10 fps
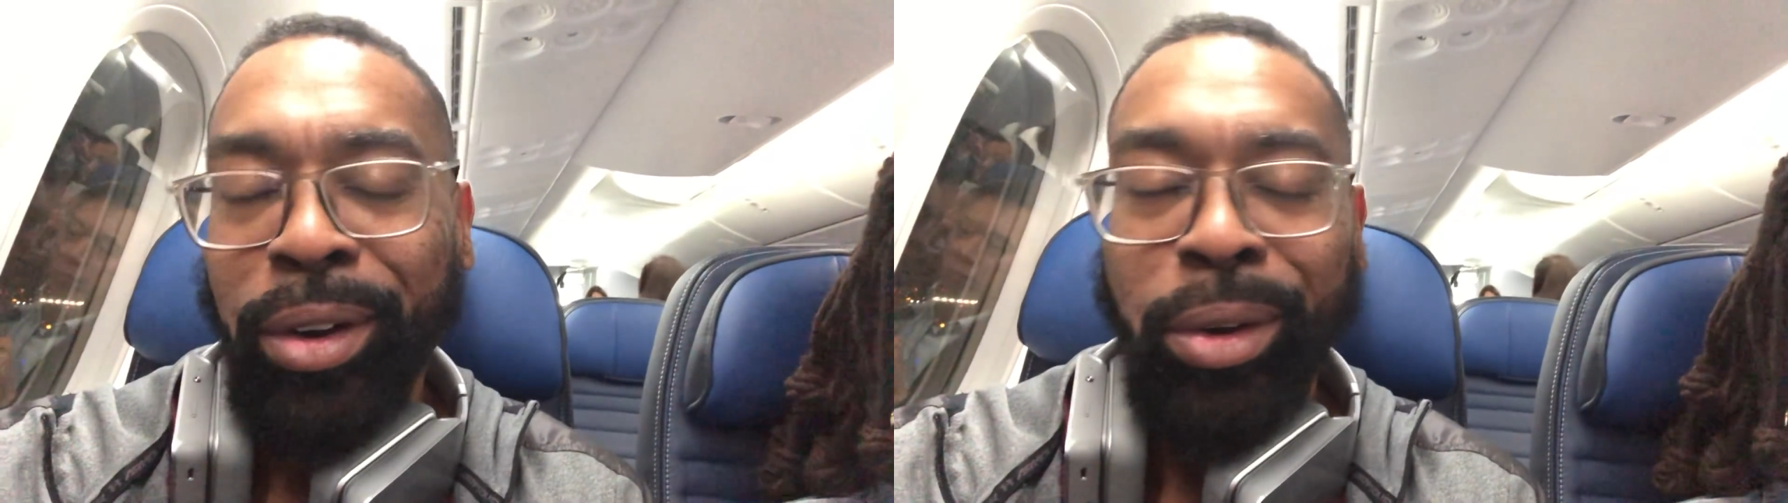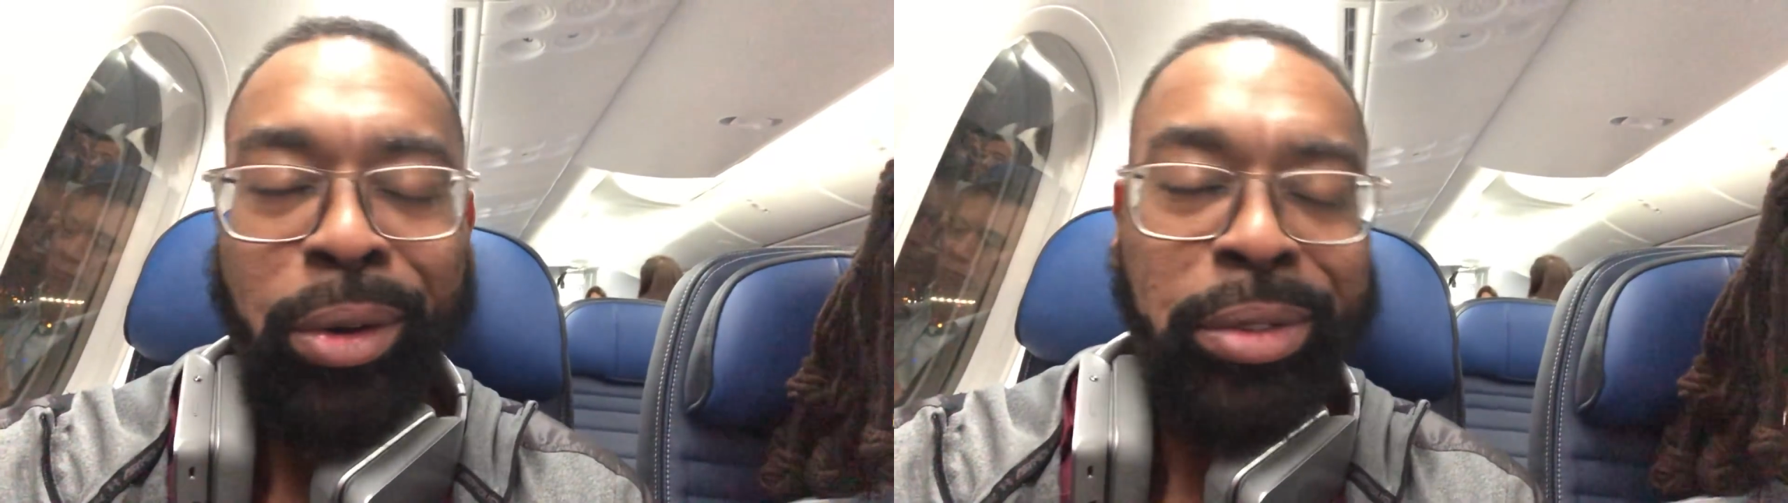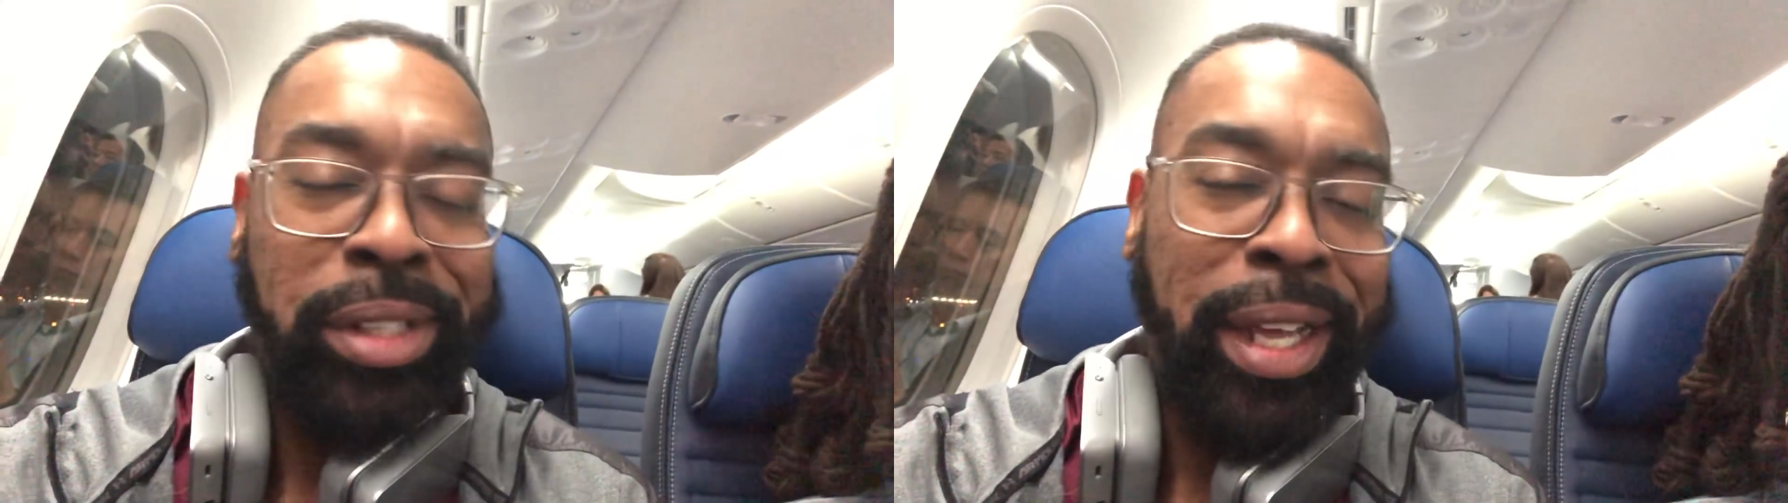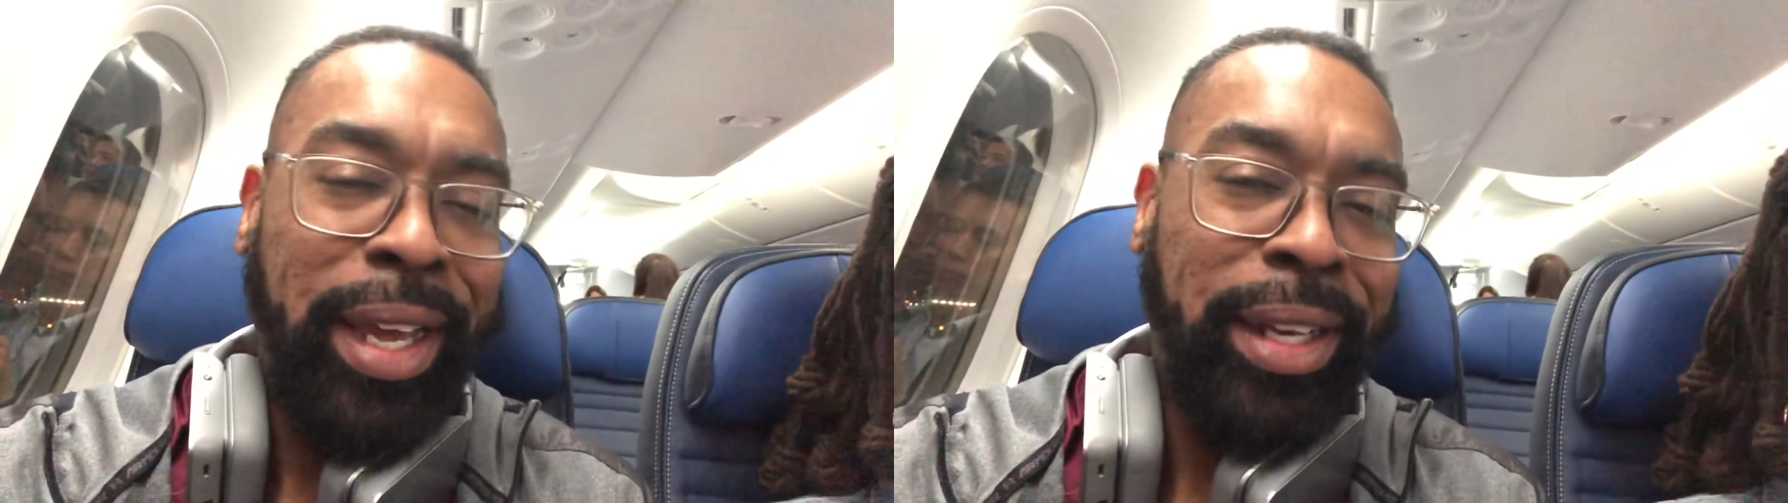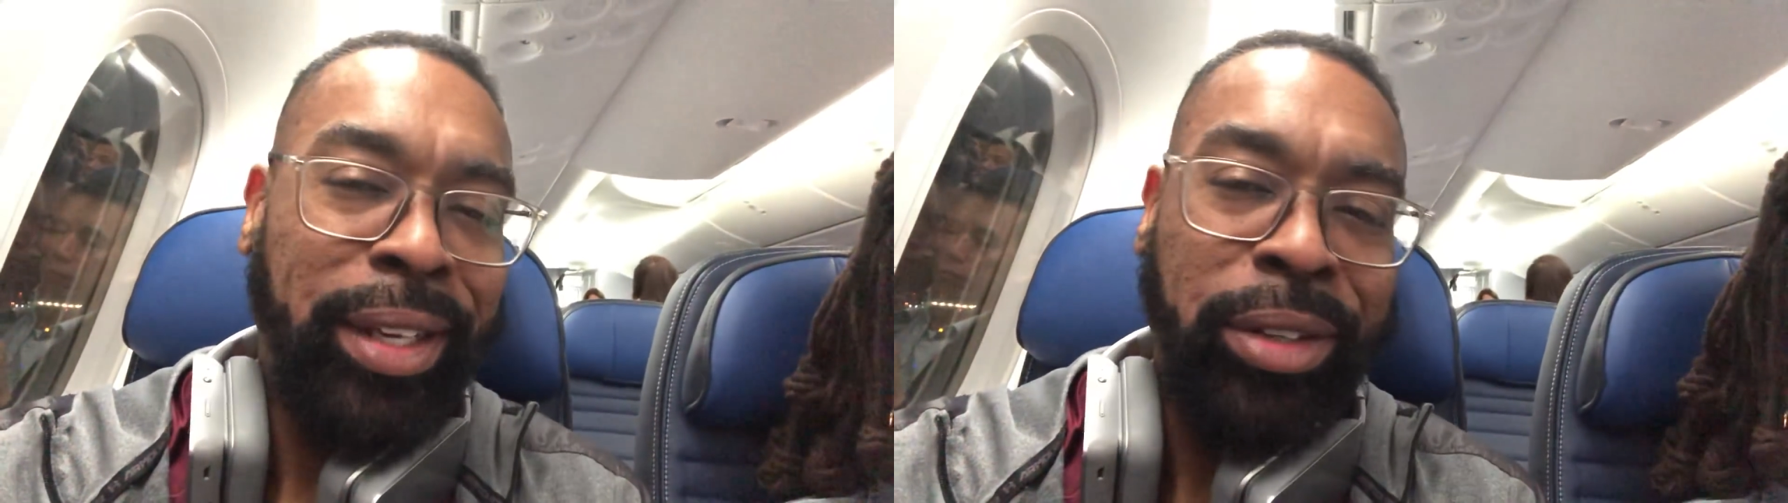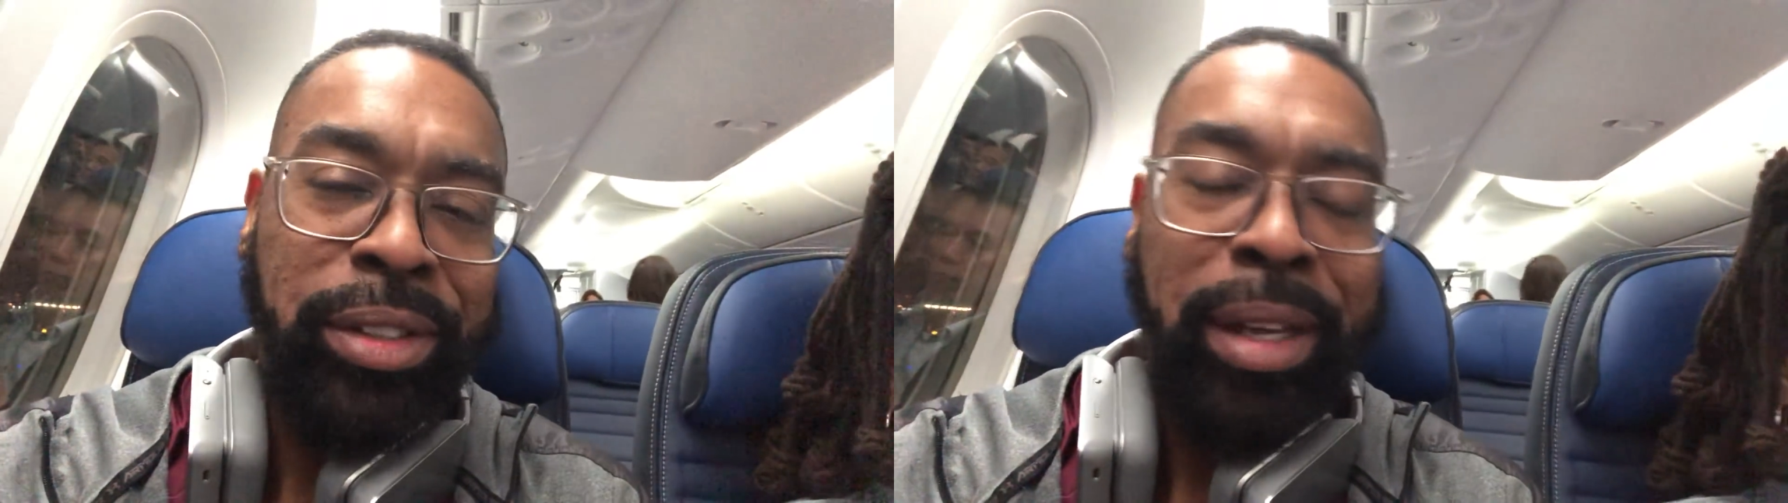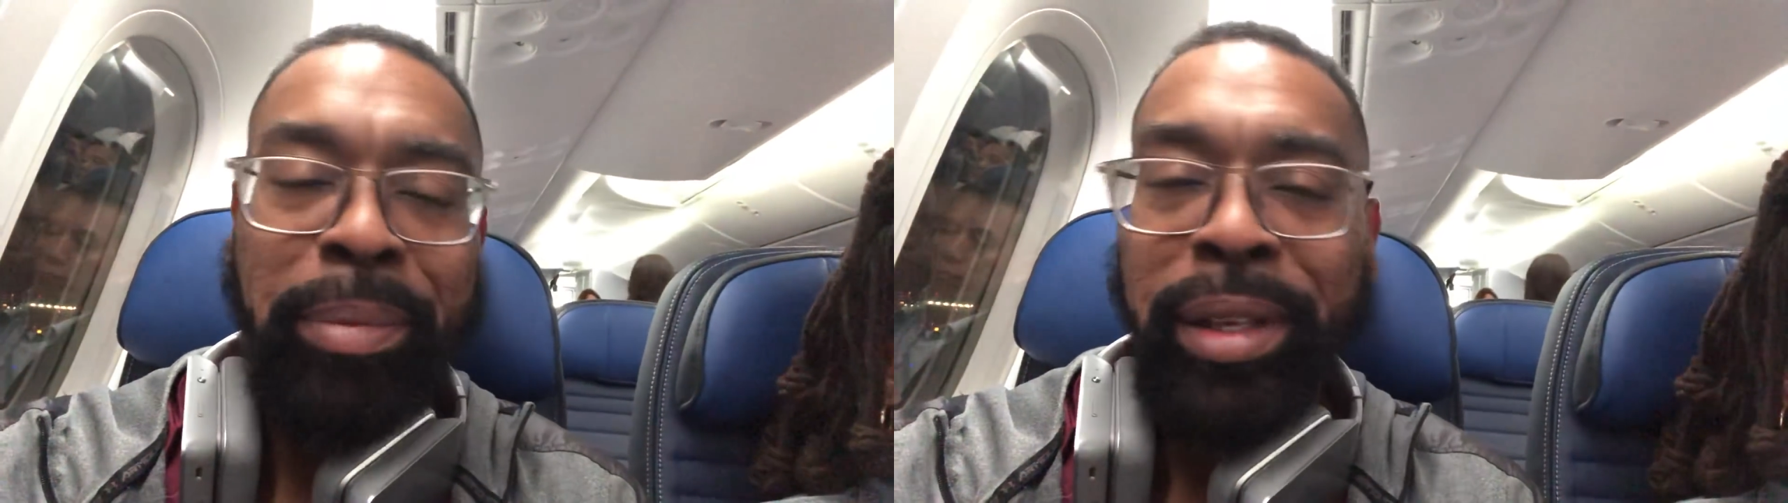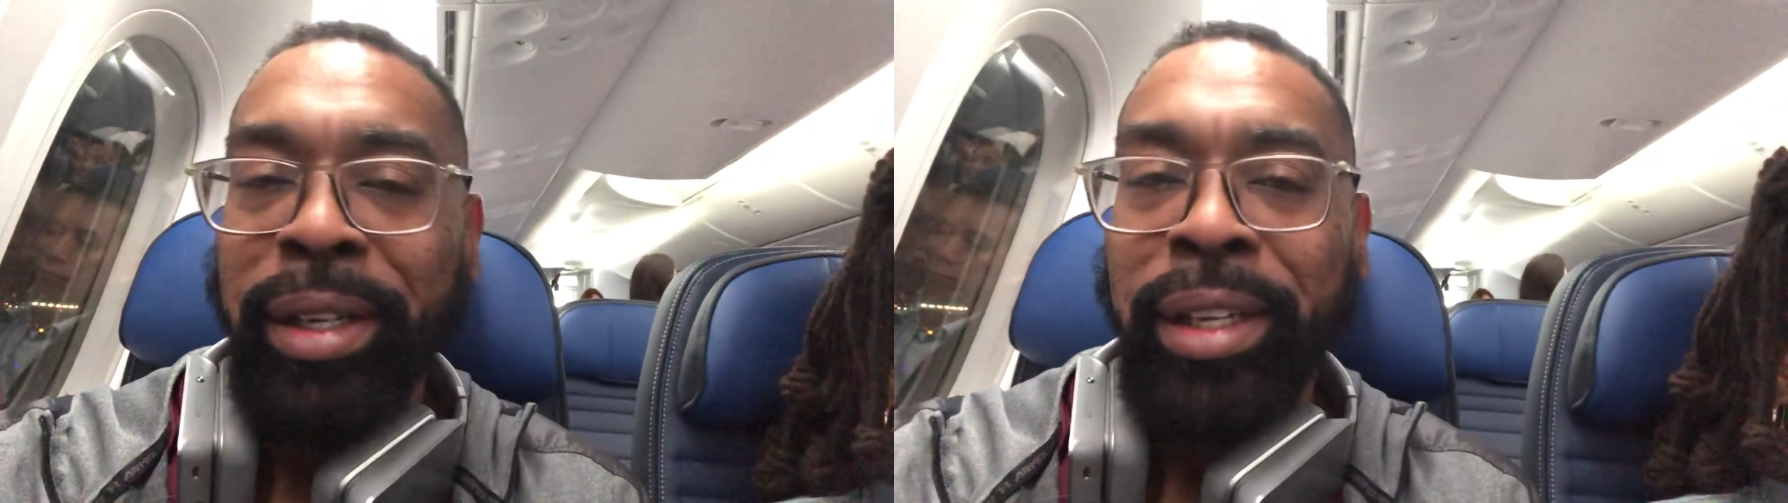Earl signing or
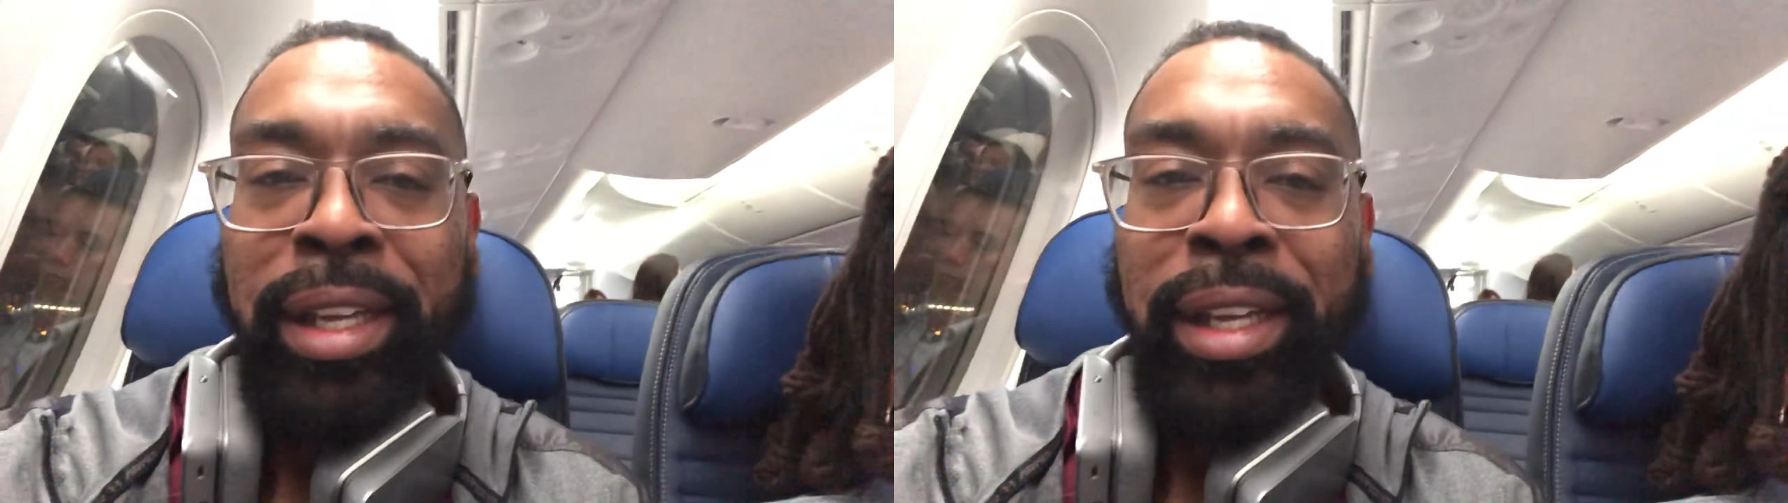something.